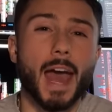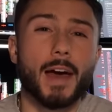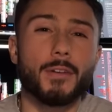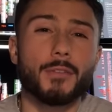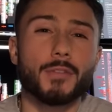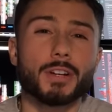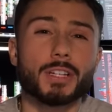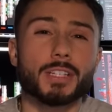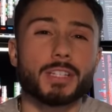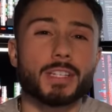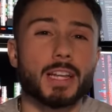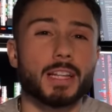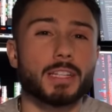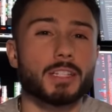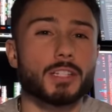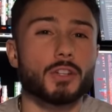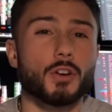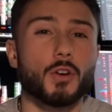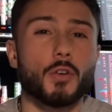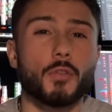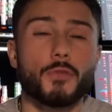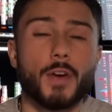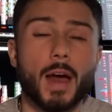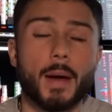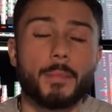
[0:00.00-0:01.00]
ever since
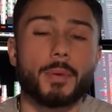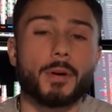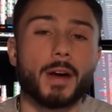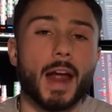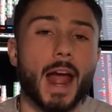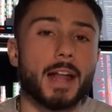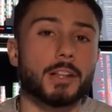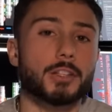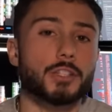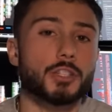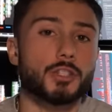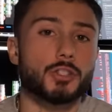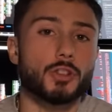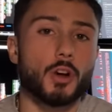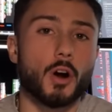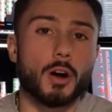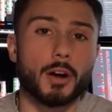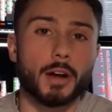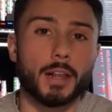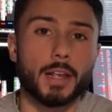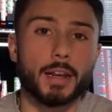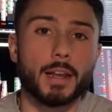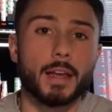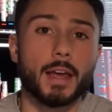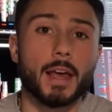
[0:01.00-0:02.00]
November had
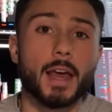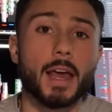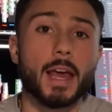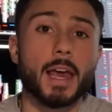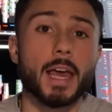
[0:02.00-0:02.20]
started,